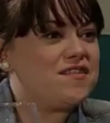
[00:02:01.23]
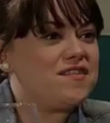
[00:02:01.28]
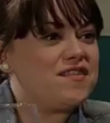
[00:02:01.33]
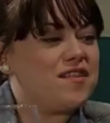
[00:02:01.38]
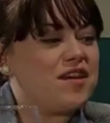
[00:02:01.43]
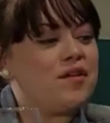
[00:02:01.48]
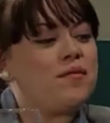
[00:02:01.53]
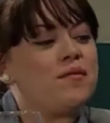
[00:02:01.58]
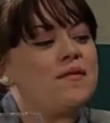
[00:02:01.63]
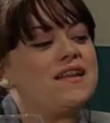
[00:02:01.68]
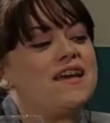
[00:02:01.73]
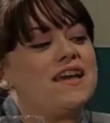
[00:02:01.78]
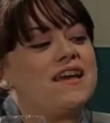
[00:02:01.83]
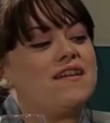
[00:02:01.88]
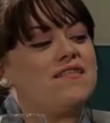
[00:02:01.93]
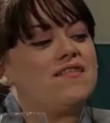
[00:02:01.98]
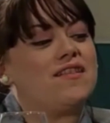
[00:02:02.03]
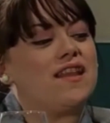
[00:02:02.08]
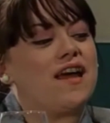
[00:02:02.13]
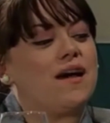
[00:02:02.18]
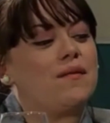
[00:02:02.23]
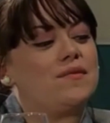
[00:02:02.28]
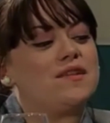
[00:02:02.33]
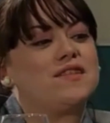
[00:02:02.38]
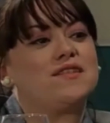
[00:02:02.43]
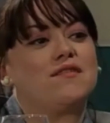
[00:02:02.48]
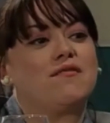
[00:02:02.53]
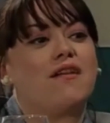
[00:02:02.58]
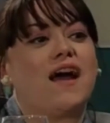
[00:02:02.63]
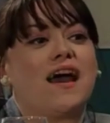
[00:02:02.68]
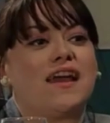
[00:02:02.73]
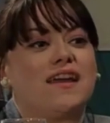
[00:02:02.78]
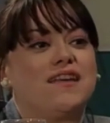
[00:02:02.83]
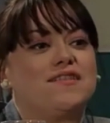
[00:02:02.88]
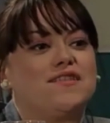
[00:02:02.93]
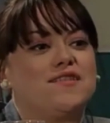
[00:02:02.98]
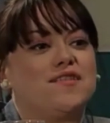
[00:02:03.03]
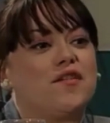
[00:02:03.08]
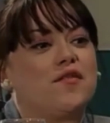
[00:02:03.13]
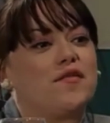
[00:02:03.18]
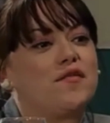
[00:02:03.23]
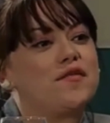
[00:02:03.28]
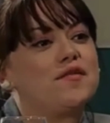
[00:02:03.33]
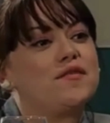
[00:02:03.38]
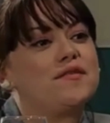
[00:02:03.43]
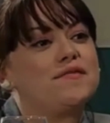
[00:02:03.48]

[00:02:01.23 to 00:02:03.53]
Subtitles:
Do you believe in that Mr. Right stuff?